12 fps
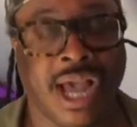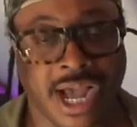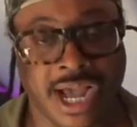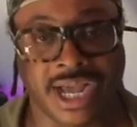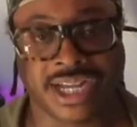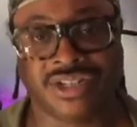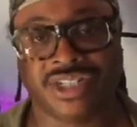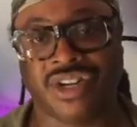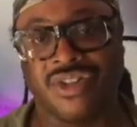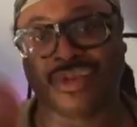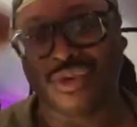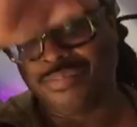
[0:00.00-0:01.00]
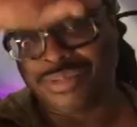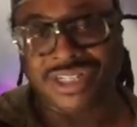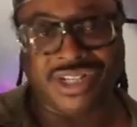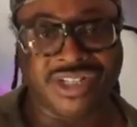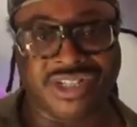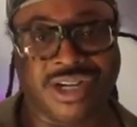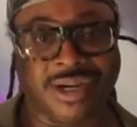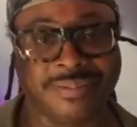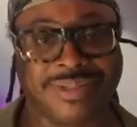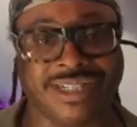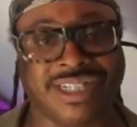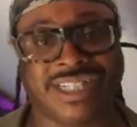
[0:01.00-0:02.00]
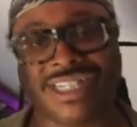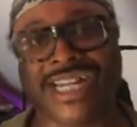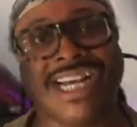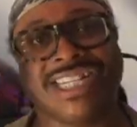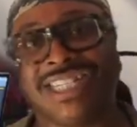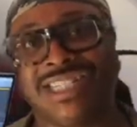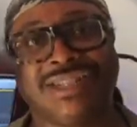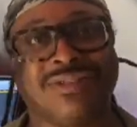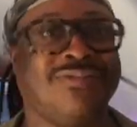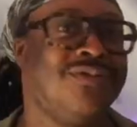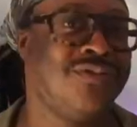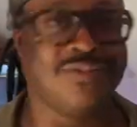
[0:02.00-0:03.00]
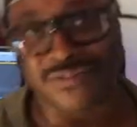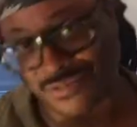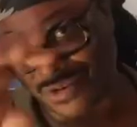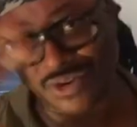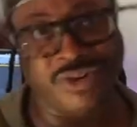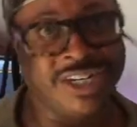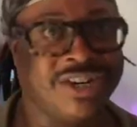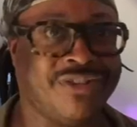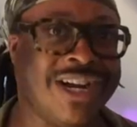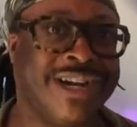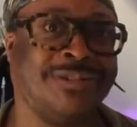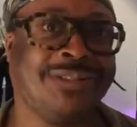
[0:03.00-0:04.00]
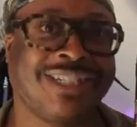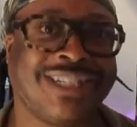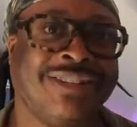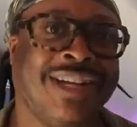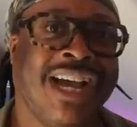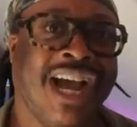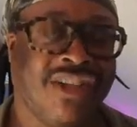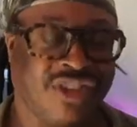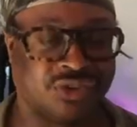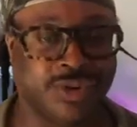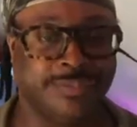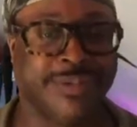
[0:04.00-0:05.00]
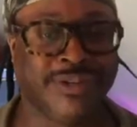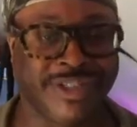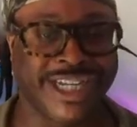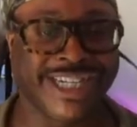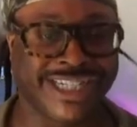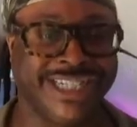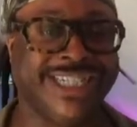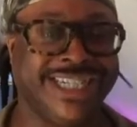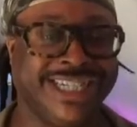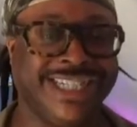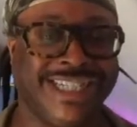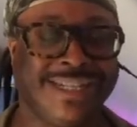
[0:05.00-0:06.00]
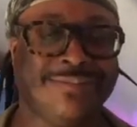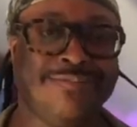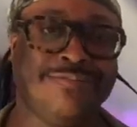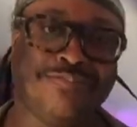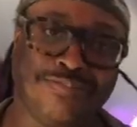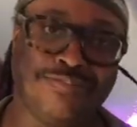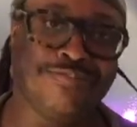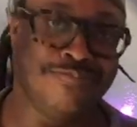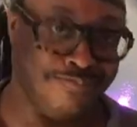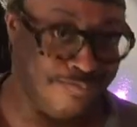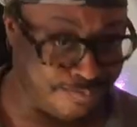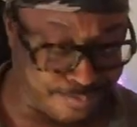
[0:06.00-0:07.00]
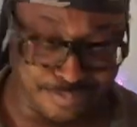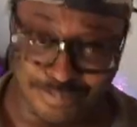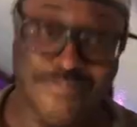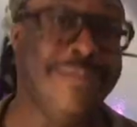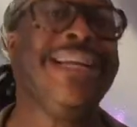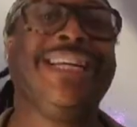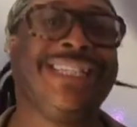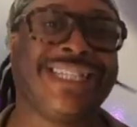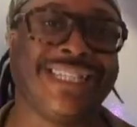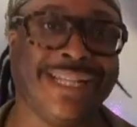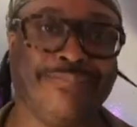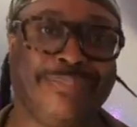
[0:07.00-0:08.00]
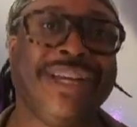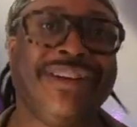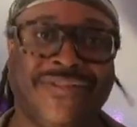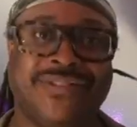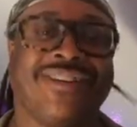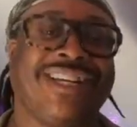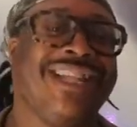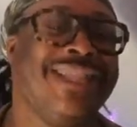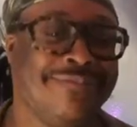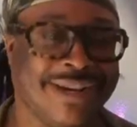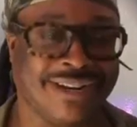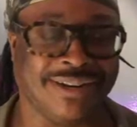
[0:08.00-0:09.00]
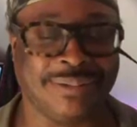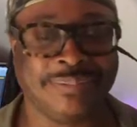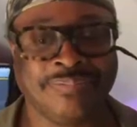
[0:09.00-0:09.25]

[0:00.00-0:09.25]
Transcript: because you've got the trumpets on top, the saxes flurrying around, and the trombone section is the meat, the beef in the middle.